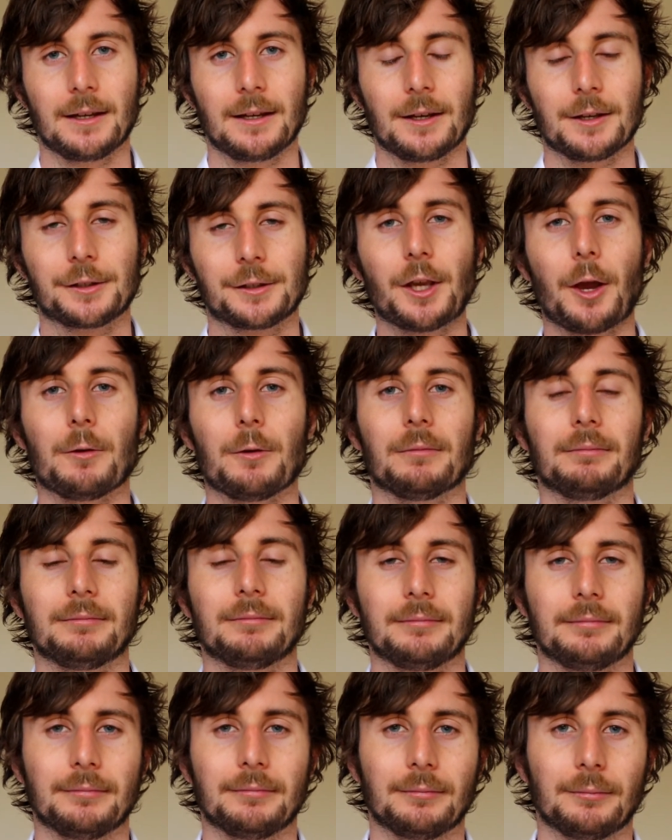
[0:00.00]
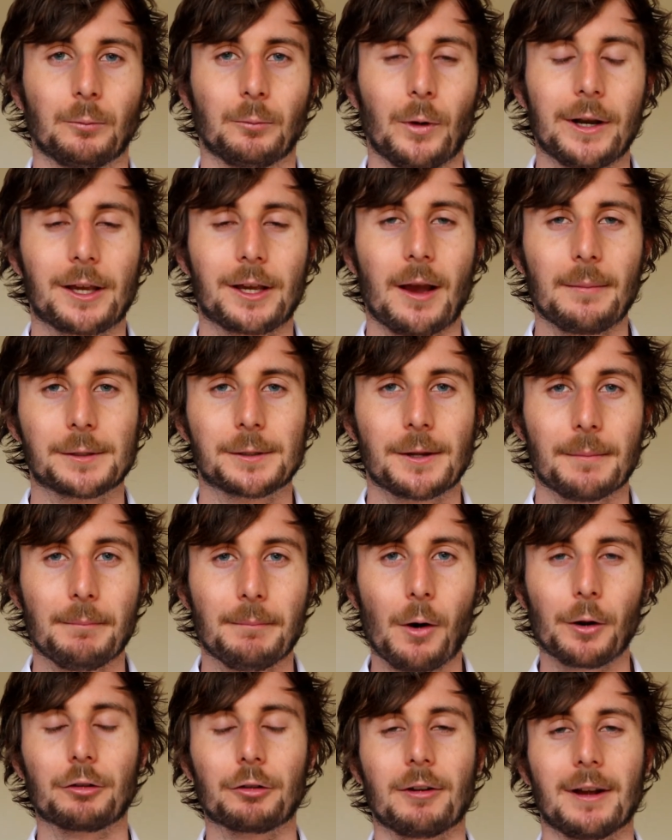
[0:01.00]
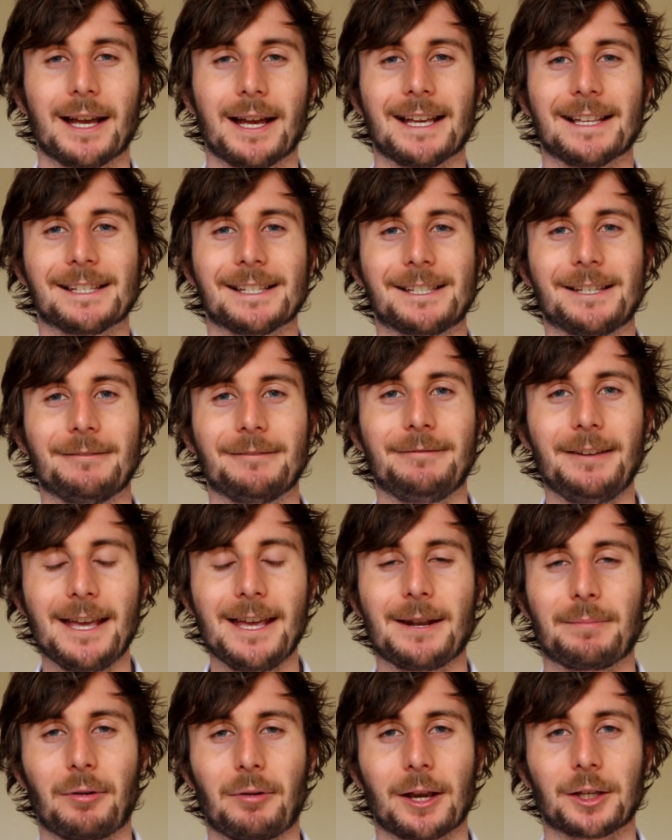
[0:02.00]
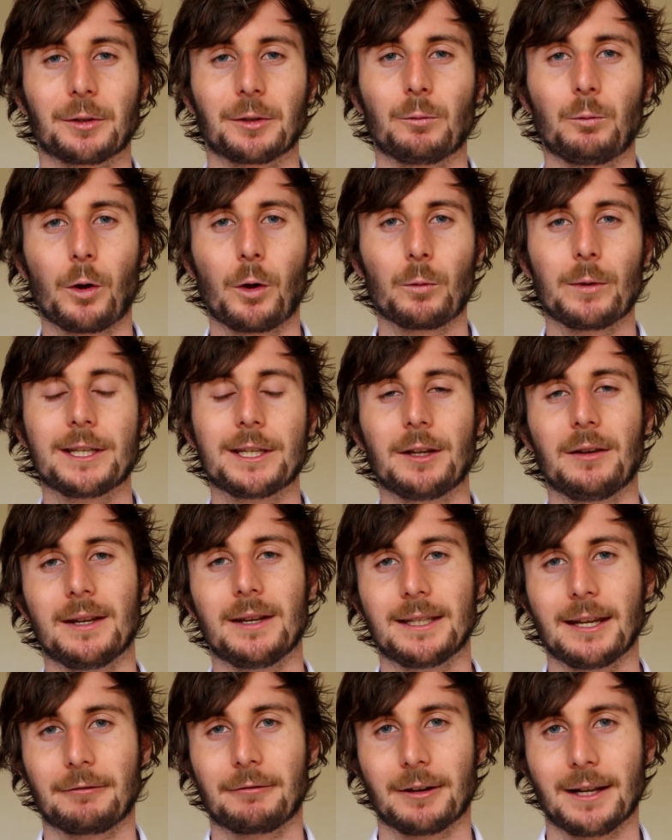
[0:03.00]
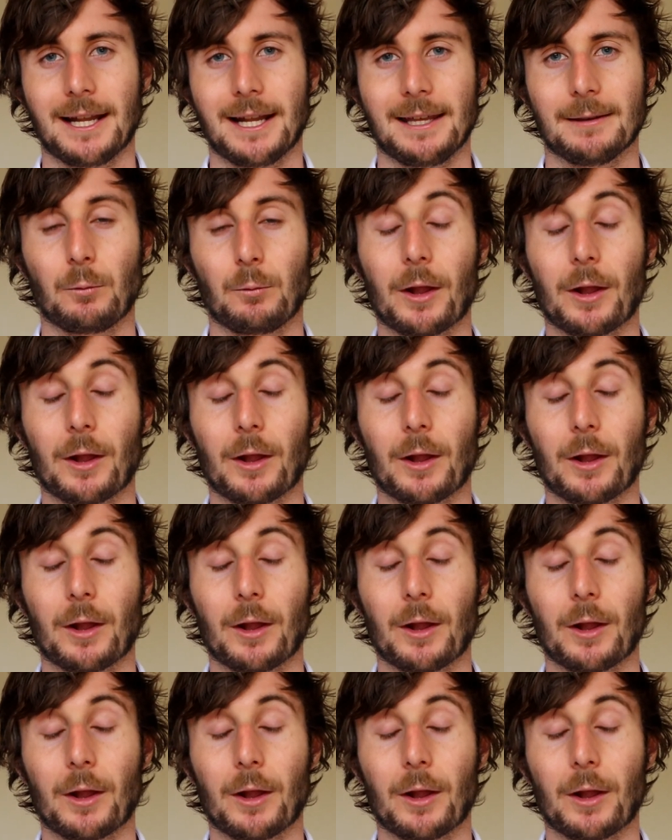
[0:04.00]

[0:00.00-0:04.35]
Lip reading: So, when it comes to moderate and severe depression, what are we doing differently?